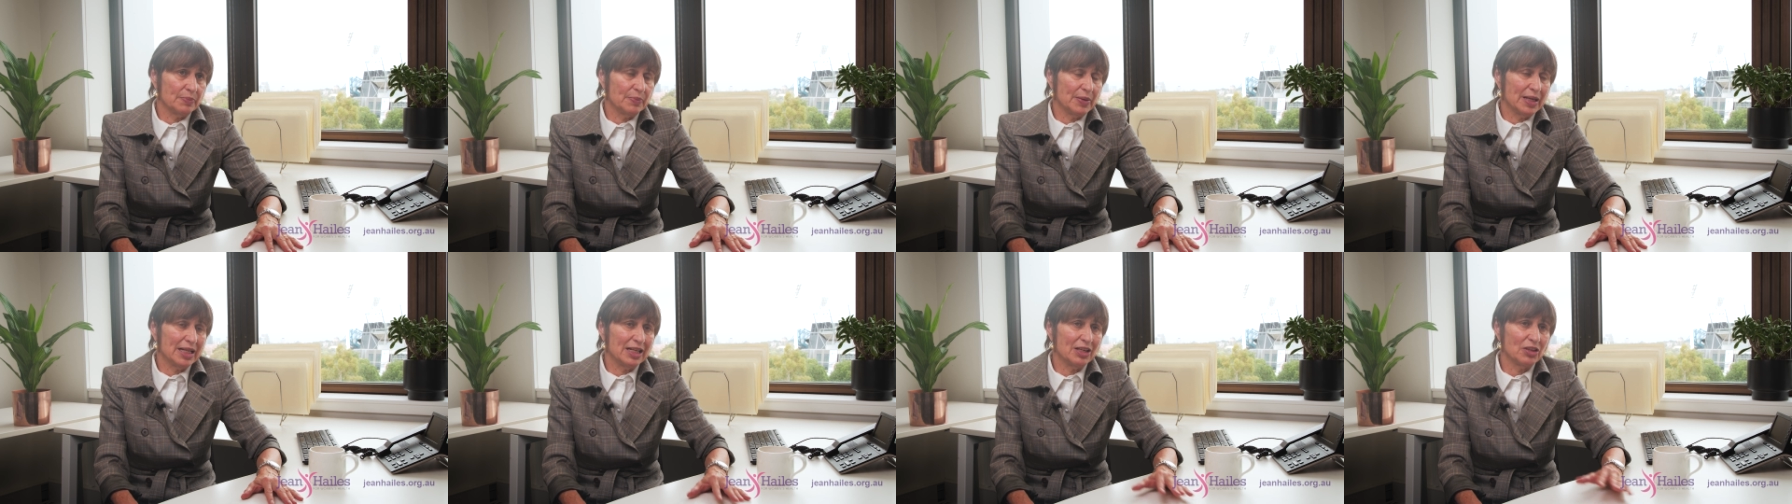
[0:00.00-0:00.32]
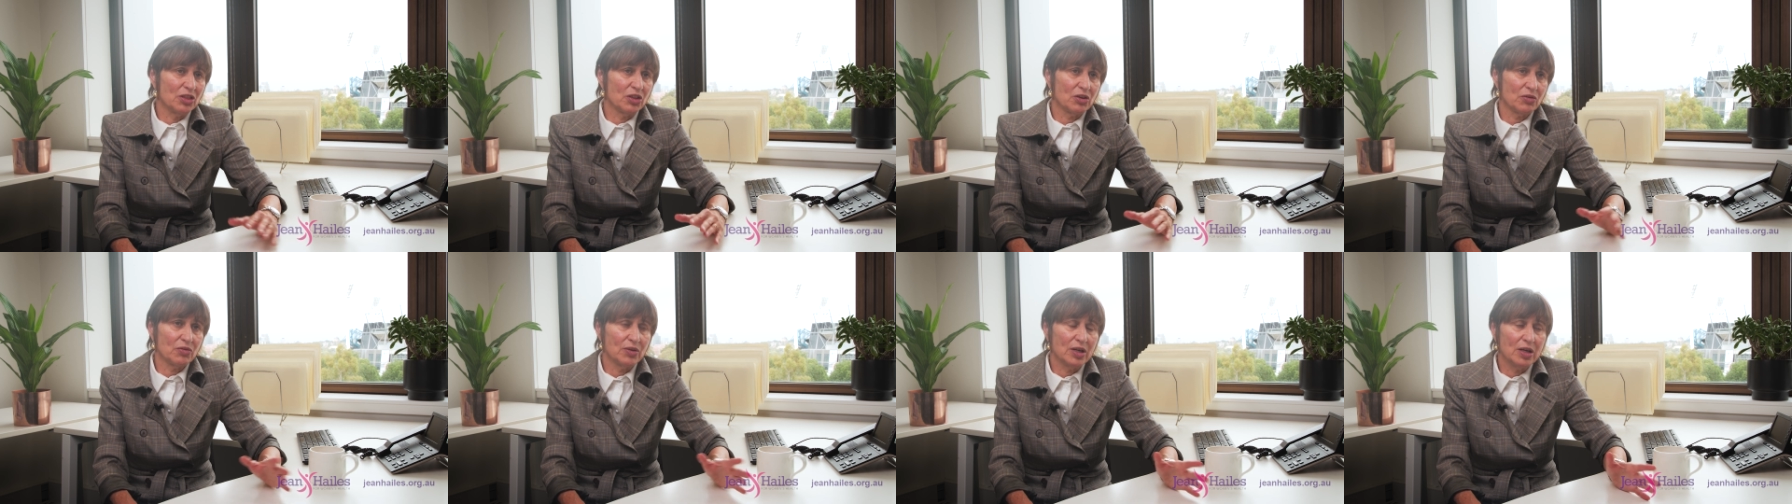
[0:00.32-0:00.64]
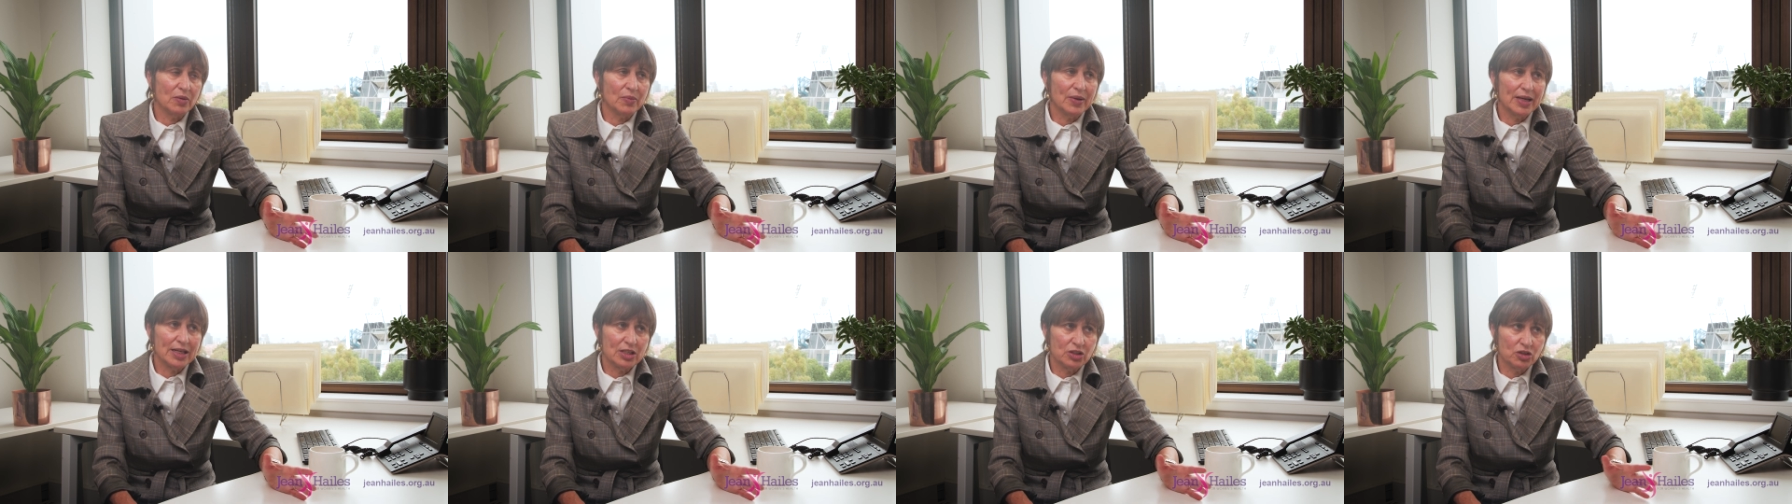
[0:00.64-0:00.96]
but at 3
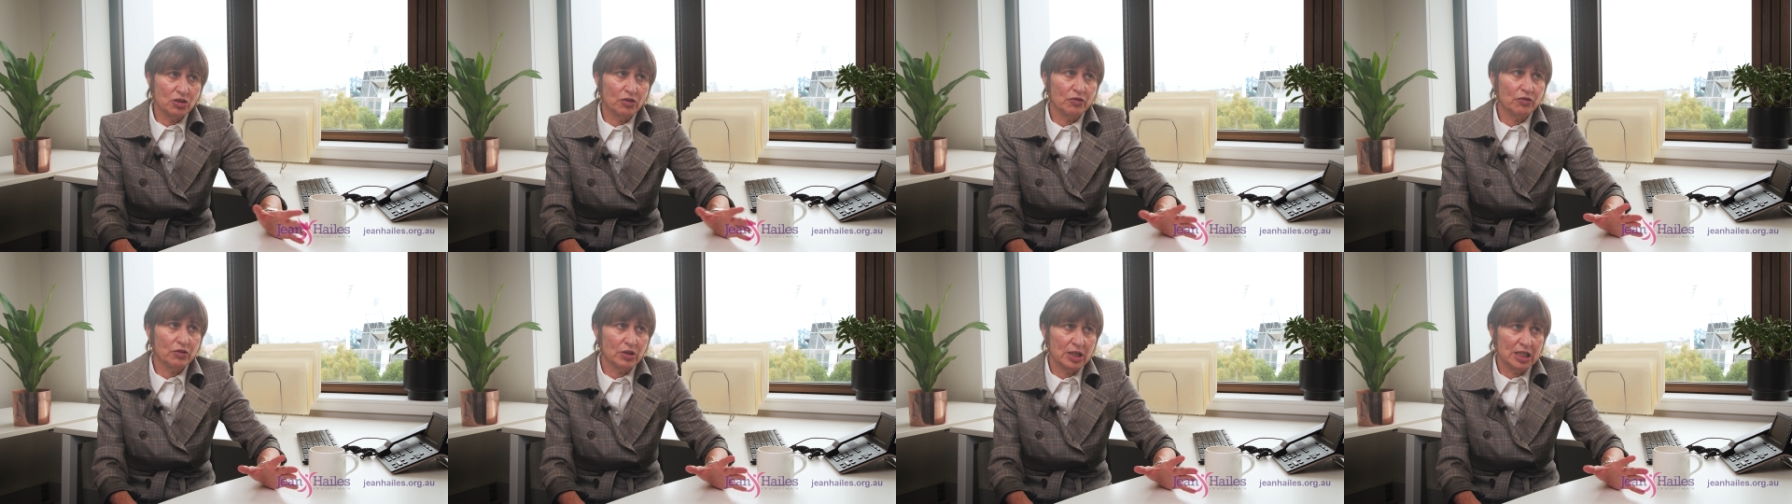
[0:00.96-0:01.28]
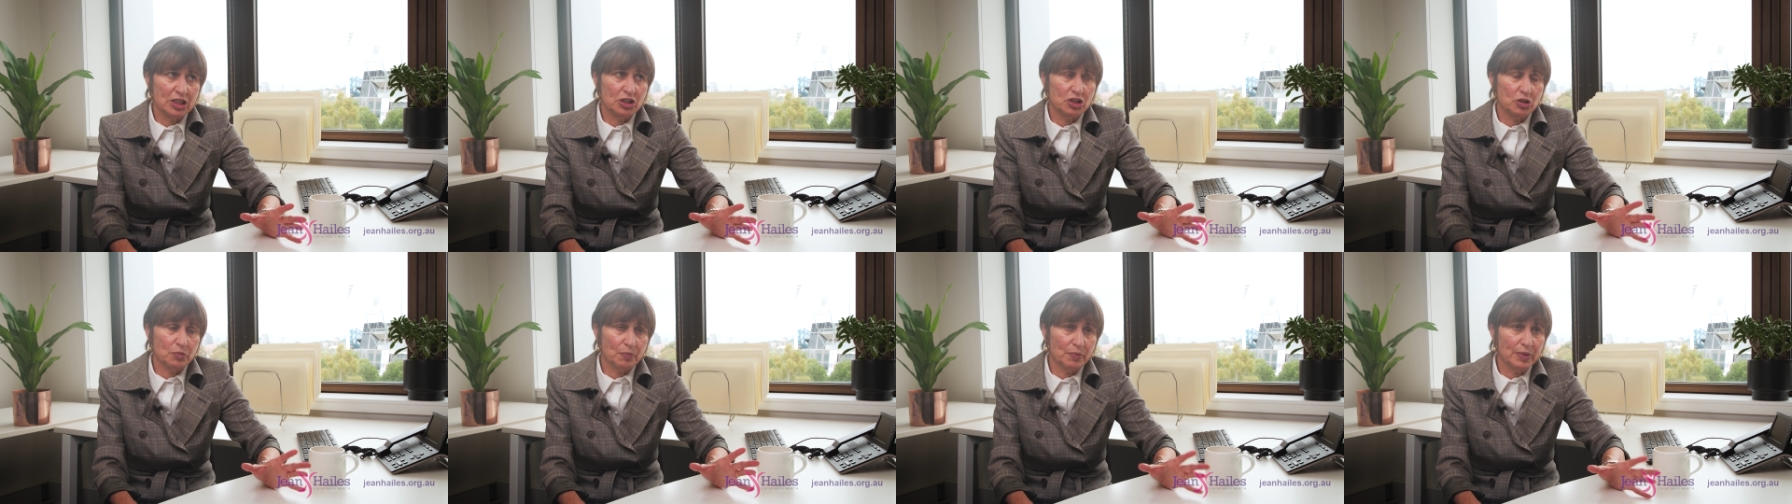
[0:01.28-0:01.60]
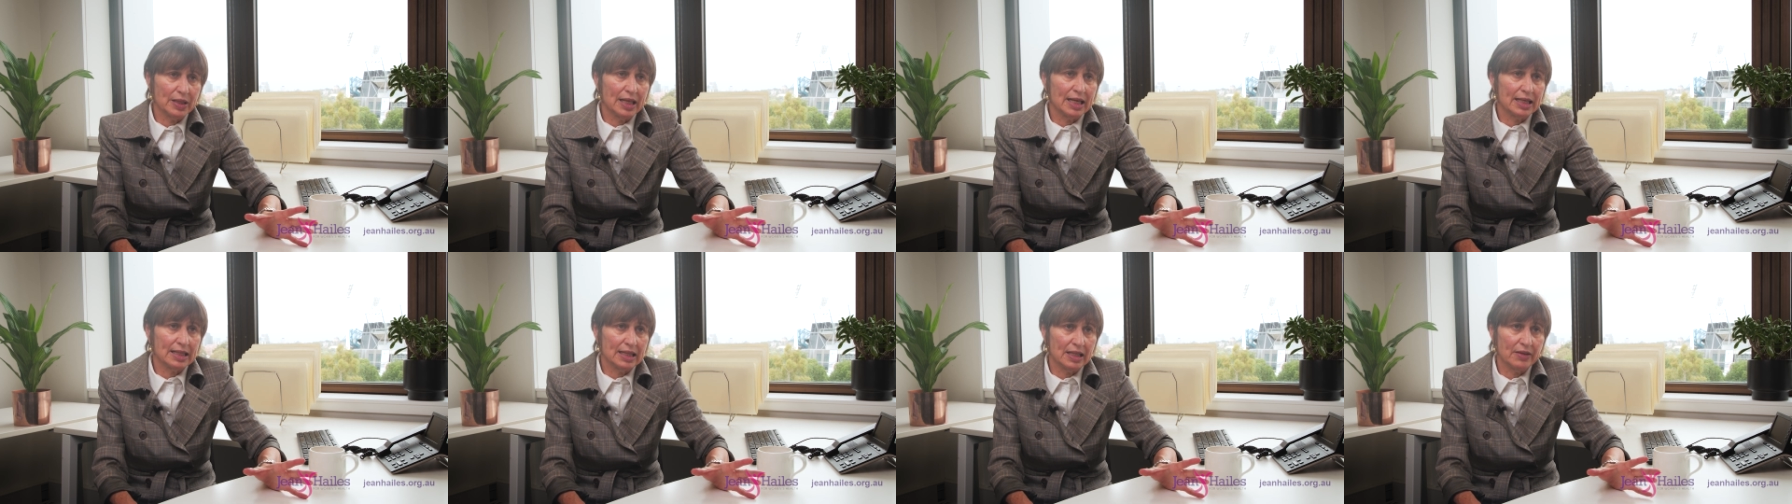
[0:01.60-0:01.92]
weeks you've reached
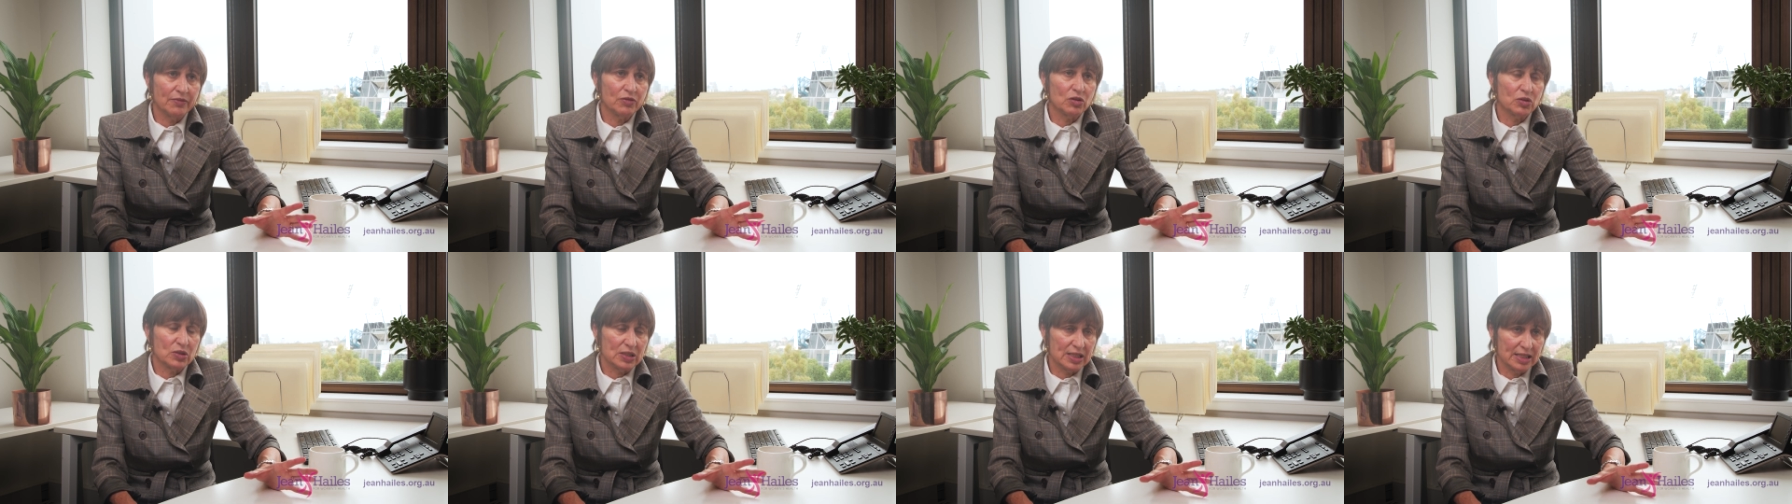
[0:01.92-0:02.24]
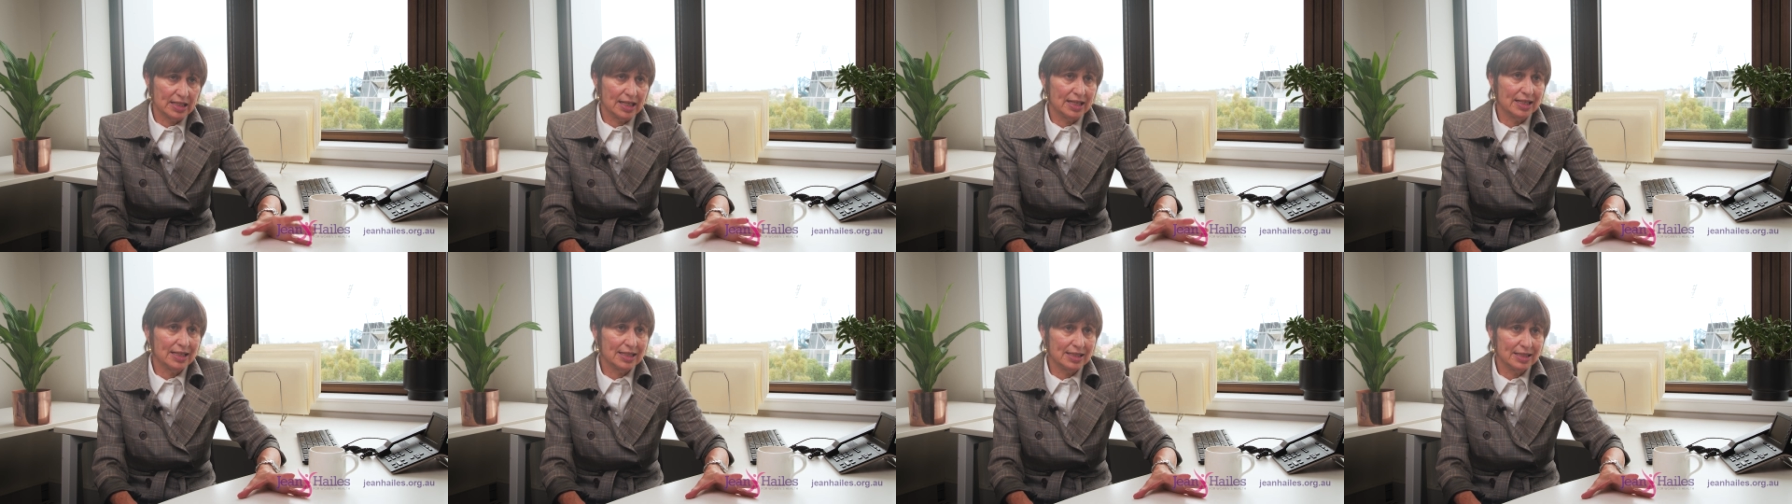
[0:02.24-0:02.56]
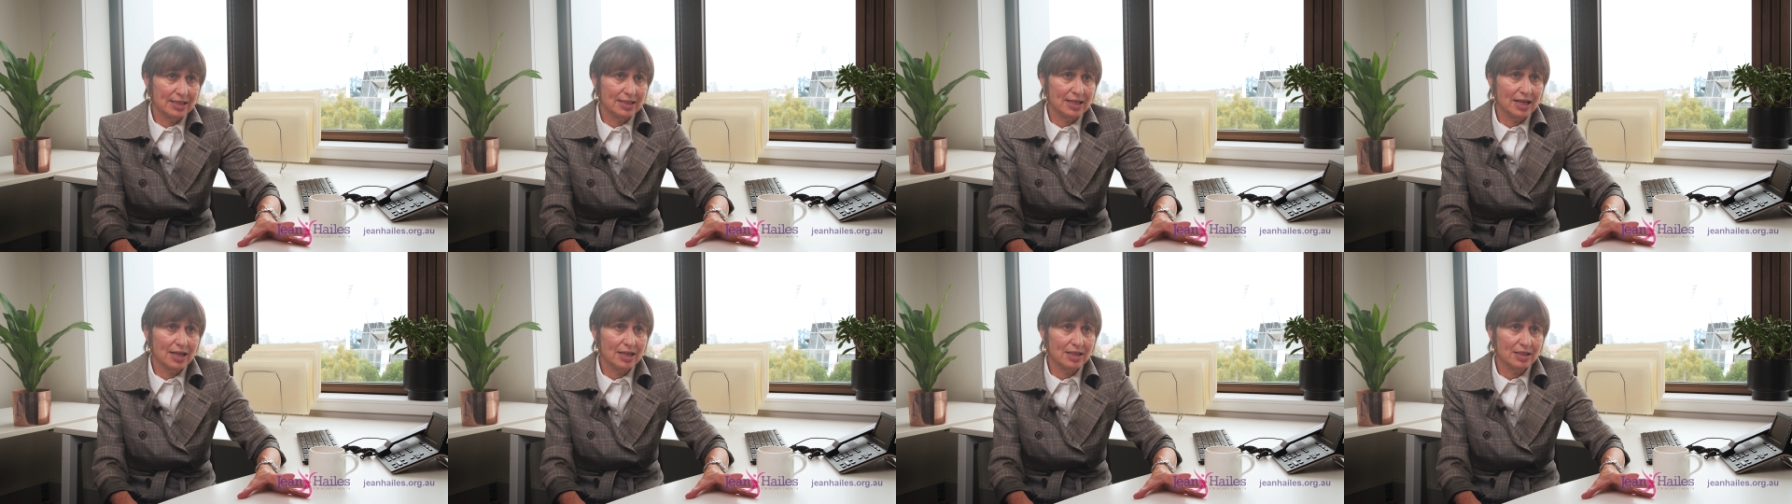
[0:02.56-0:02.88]
blood level steady
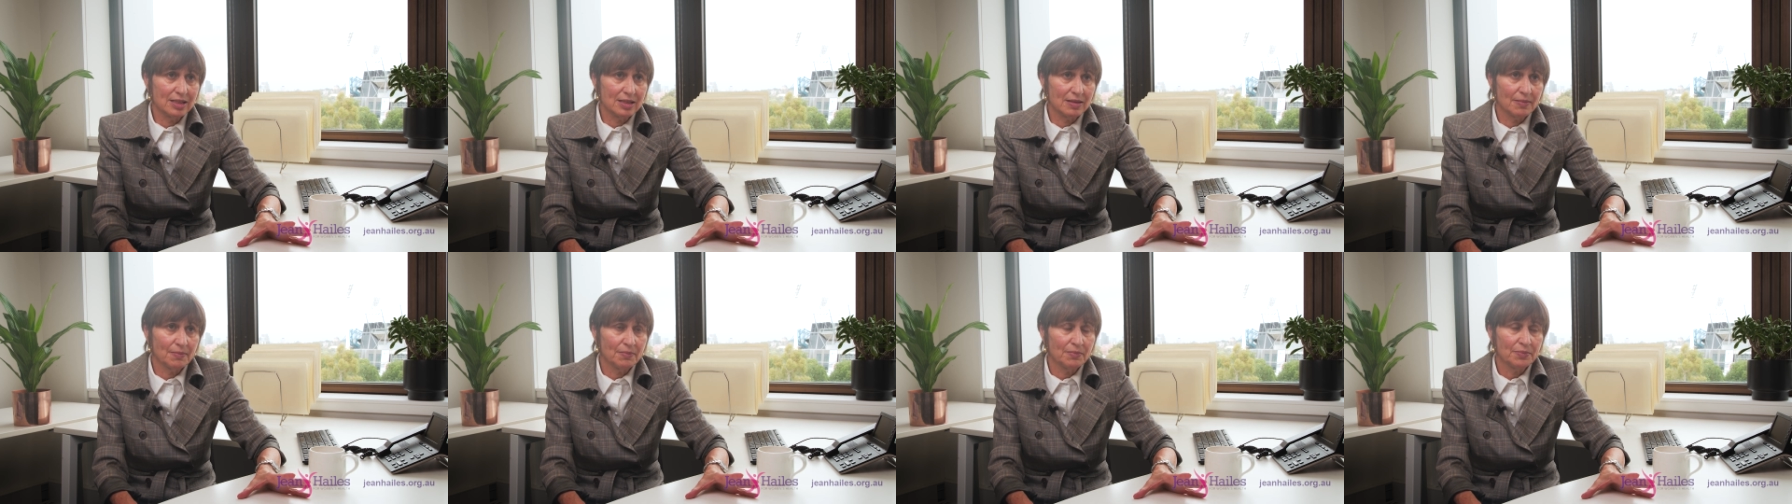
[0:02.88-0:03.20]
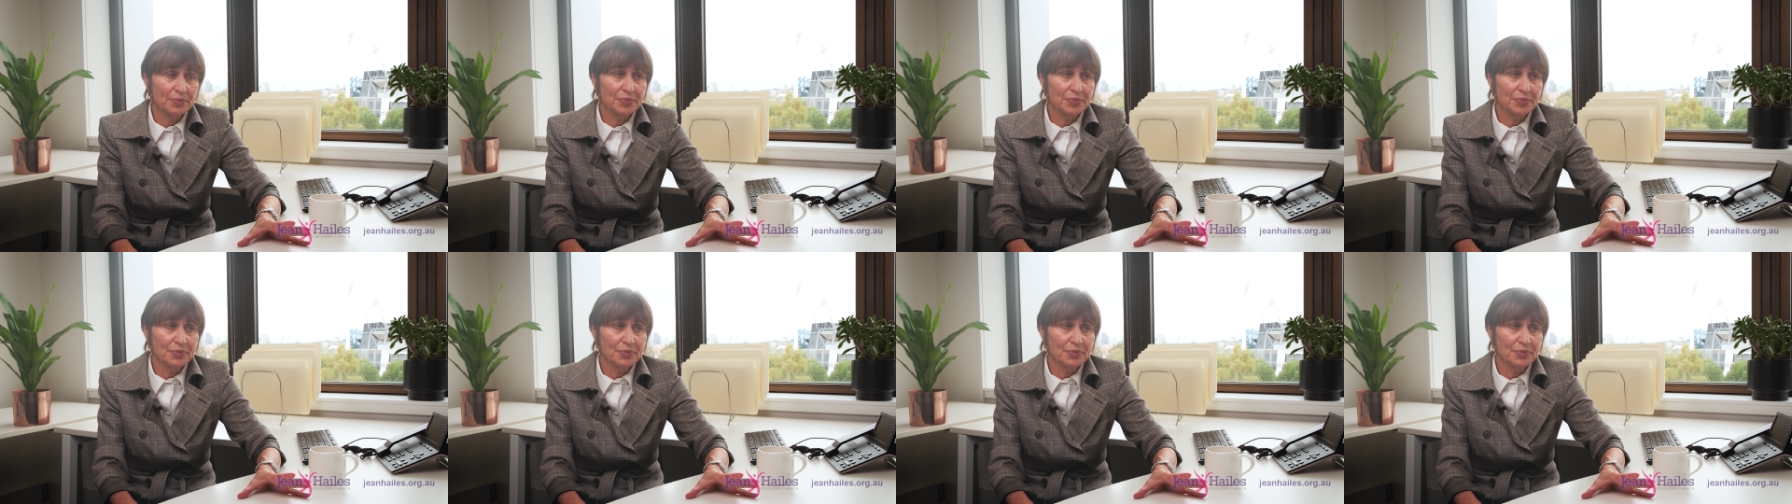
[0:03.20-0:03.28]
state,